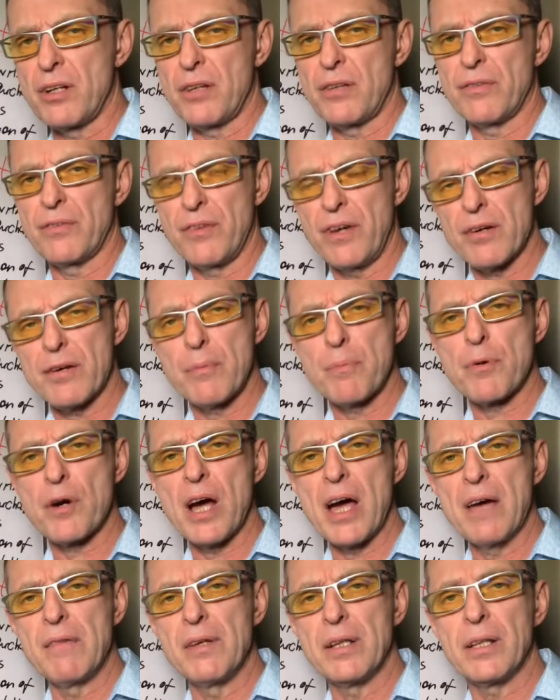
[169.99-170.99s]
is very
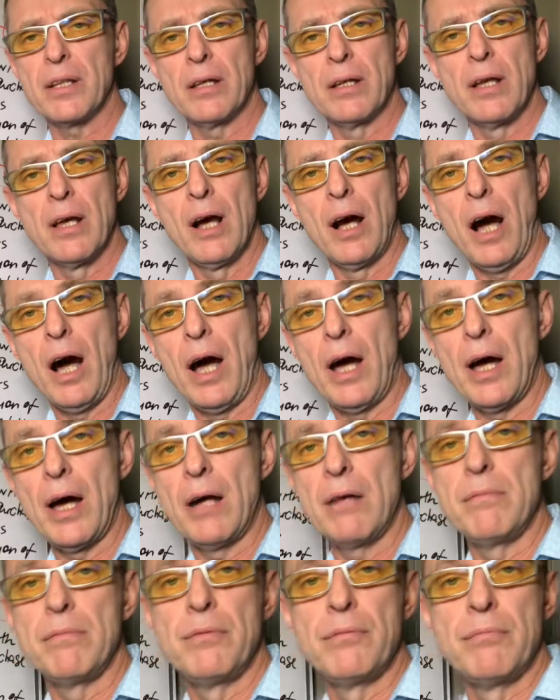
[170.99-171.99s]
private, I